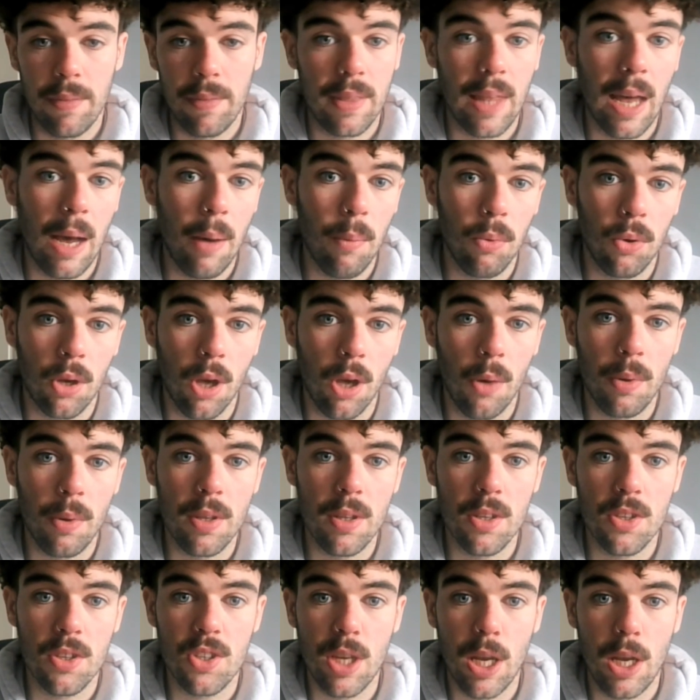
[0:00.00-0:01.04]
That will go in
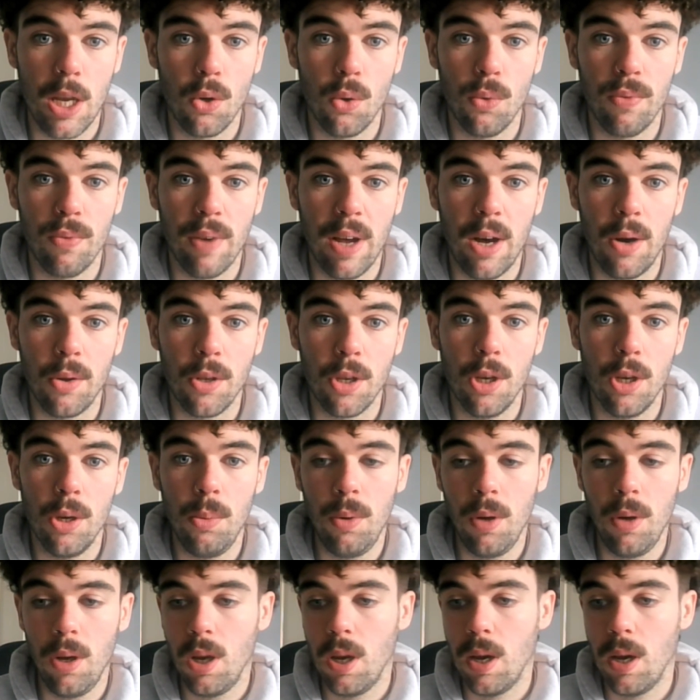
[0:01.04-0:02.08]
the sale
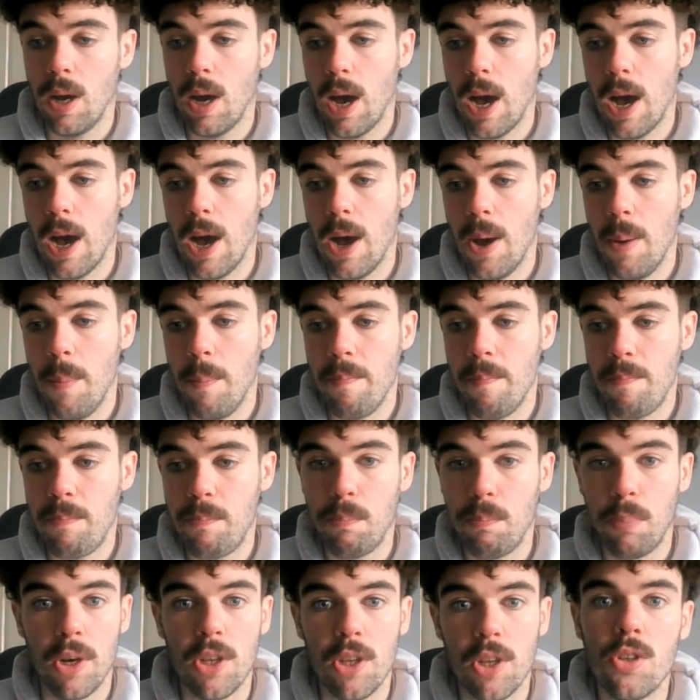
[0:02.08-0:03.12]
value.
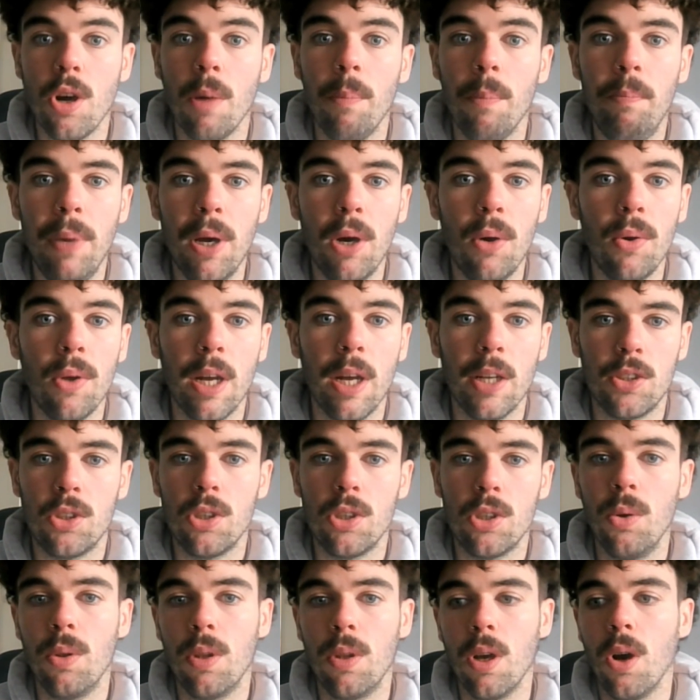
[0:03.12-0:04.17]
But it's not built yet.
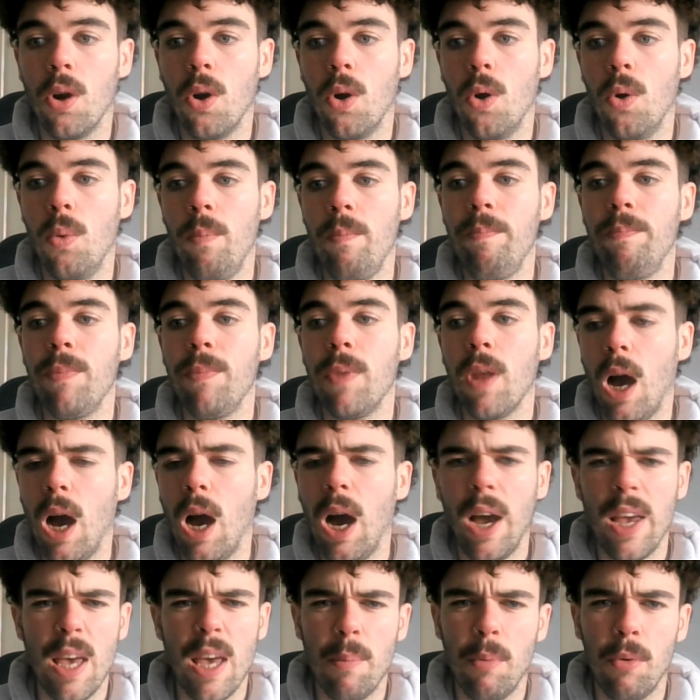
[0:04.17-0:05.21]
So the whole,
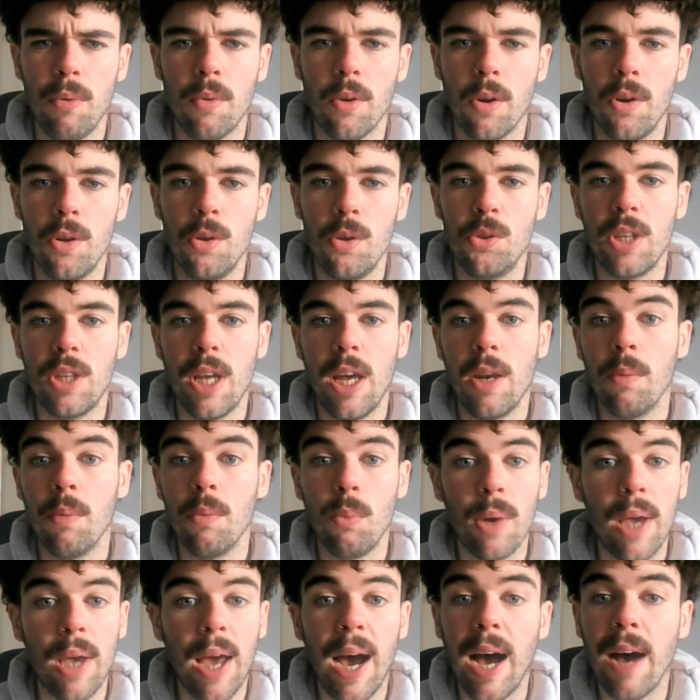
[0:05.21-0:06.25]
but we've got a new
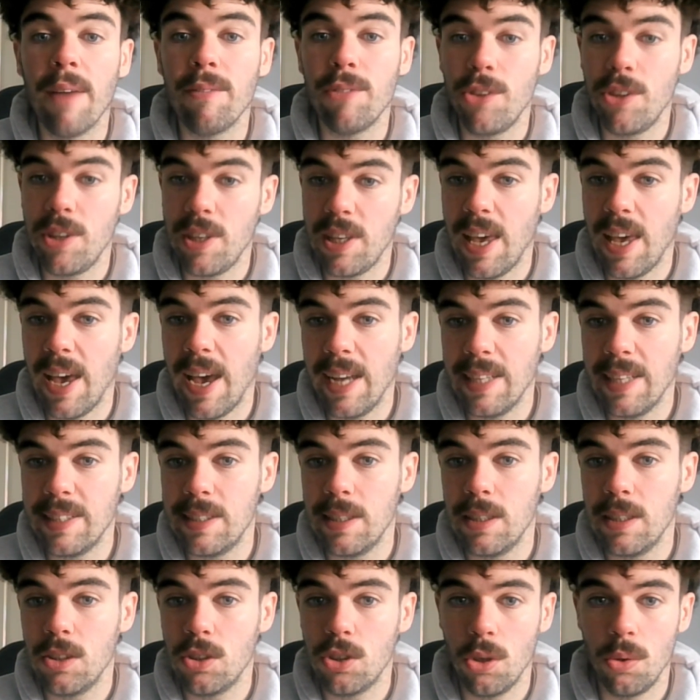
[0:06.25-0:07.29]
stadium. We haven't yet.
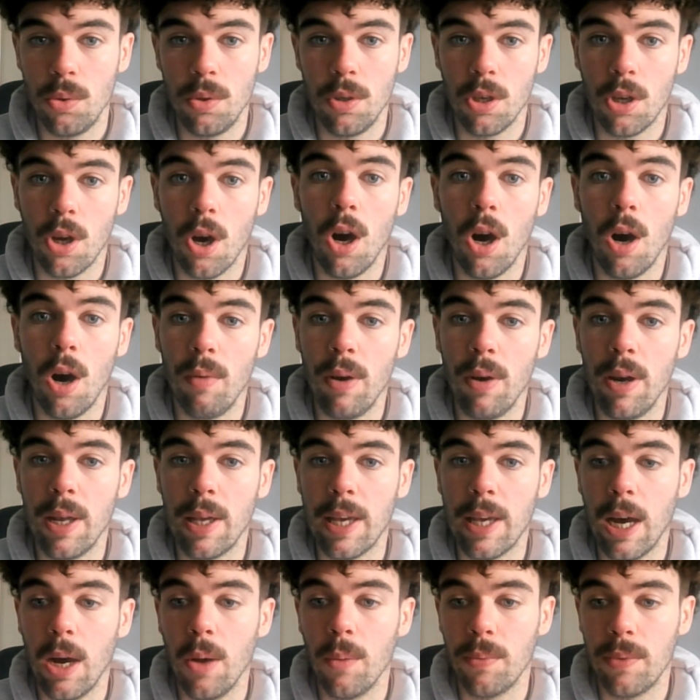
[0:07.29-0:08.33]
So you can't really
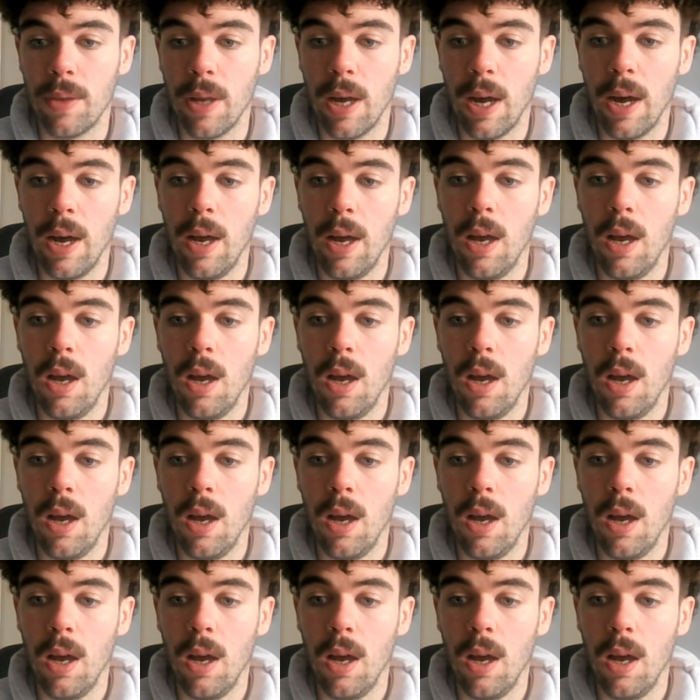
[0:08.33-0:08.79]
count that.